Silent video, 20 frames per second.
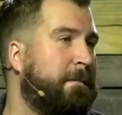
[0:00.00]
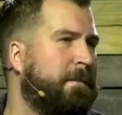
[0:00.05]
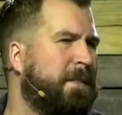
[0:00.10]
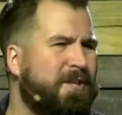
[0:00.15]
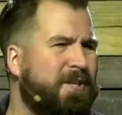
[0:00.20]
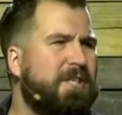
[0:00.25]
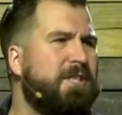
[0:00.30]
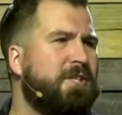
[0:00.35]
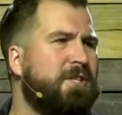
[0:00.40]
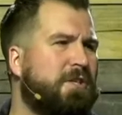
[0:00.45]

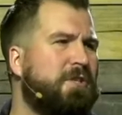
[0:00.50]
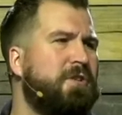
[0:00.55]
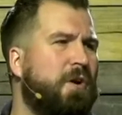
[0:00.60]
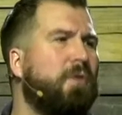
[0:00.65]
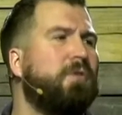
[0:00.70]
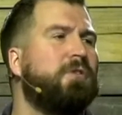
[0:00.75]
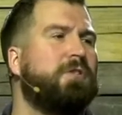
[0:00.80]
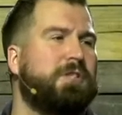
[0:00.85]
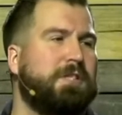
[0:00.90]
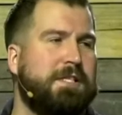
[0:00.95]
Jesus
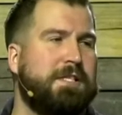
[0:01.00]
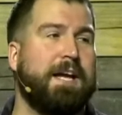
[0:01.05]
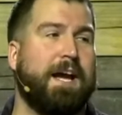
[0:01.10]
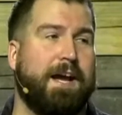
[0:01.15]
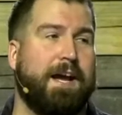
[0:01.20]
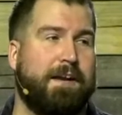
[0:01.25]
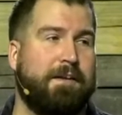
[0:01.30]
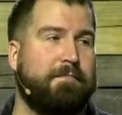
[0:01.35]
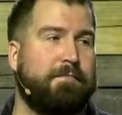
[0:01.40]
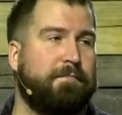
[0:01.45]
knows she's
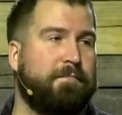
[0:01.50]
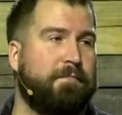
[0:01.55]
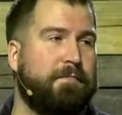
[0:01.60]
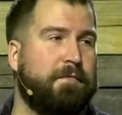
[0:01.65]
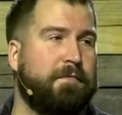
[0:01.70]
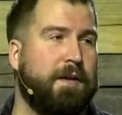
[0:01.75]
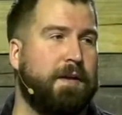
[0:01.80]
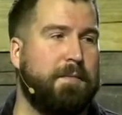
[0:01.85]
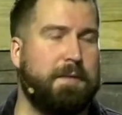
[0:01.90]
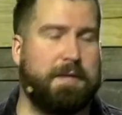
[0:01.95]
dead.
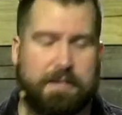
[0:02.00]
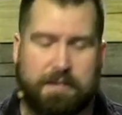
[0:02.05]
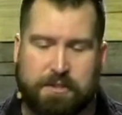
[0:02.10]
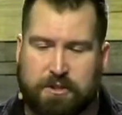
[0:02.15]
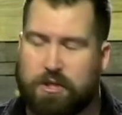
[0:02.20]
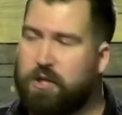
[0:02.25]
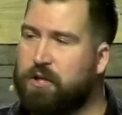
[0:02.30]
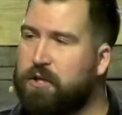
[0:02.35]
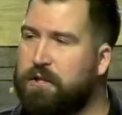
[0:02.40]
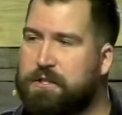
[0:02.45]
I mean, this
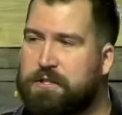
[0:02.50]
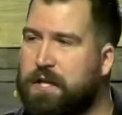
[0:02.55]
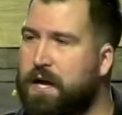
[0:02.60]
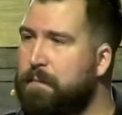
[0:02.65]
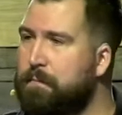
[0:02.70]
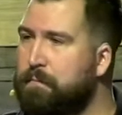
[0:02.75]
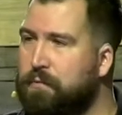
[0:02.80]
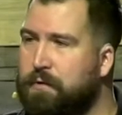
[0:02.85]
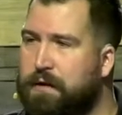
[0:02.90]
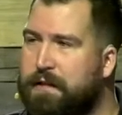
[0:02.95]
girl is
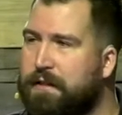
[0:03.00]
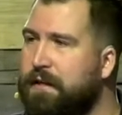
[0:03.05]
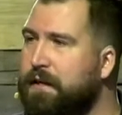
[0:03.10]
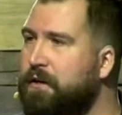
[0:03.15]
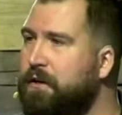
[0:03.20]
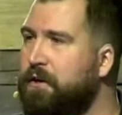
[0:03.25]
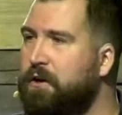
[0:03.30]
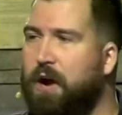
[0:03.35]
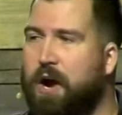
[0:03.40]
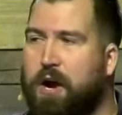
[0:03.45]
not breathing,
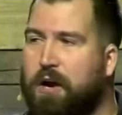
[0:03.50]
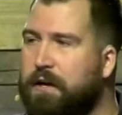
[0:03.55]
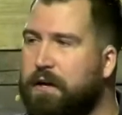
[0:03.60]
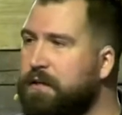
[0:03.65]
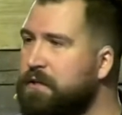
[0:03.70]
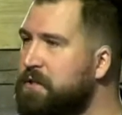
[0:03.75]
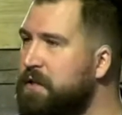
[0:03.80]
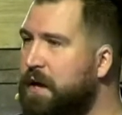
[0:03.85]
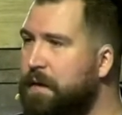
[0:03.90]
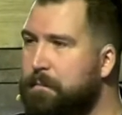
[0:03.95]
her heart
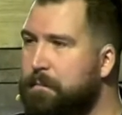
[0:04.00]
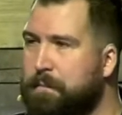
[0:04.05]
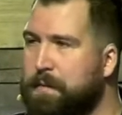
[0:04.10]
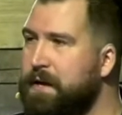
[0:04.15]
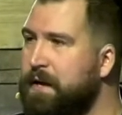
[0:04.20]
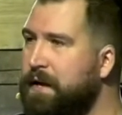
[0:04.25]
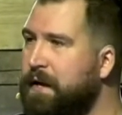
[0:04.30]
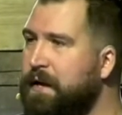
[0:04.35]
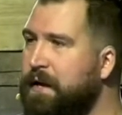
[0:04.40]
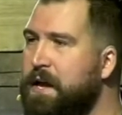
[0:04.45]
is not
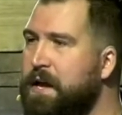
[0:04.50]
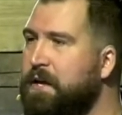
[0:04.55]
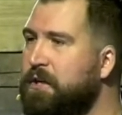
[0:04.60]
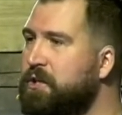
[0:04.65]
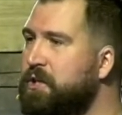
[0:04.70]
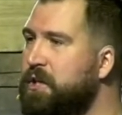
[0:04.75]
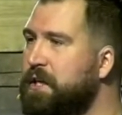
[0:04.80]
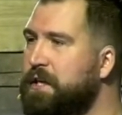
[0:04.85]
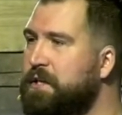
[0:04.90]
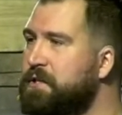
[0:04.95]
beating,
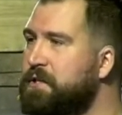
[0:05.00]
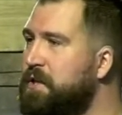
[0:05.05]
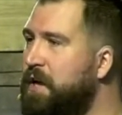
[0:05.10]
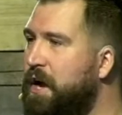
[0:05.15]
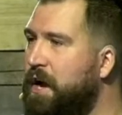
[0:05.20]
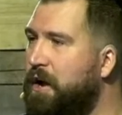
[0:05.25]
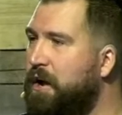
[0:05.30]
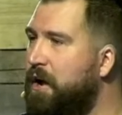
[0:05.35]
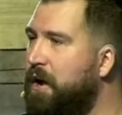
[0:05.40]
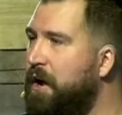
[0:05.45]
she is
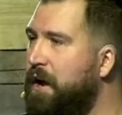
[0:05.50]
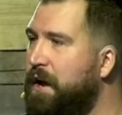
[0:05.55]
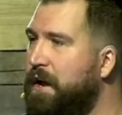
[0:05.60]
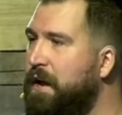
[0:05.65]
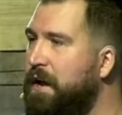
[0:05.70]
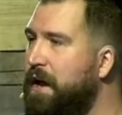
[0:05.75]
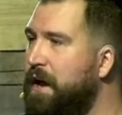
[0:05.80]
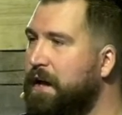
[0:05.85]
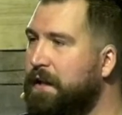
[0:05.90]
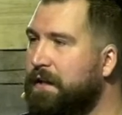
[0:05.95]
not on
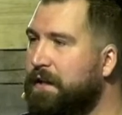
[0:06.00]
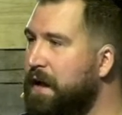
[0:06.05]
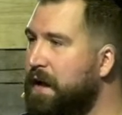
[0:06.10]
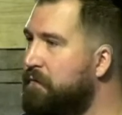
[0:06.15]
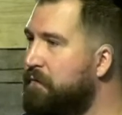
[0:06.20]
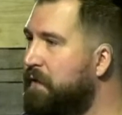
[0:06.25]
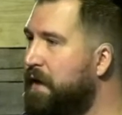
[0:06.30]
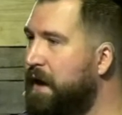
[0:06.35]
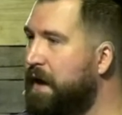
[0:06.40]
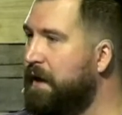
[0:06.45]
a
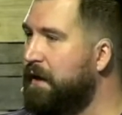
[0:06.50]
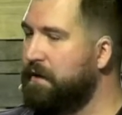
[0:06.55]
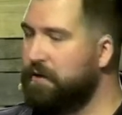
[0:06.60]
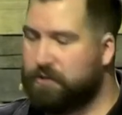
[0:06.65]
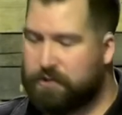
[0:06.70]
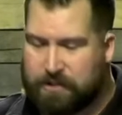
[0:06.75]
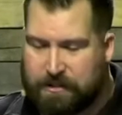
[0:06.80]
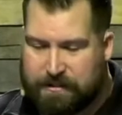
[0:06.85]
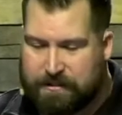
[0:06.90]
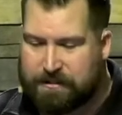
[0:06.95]
lifeline.
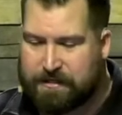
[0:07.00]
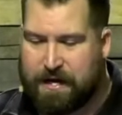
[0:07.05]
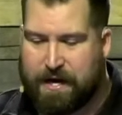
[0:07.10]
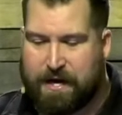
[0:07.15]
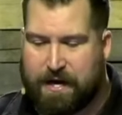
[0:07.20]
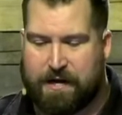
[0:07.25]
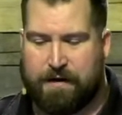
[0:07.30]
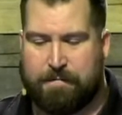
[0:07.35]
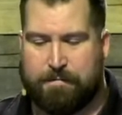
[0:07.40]
She's dead.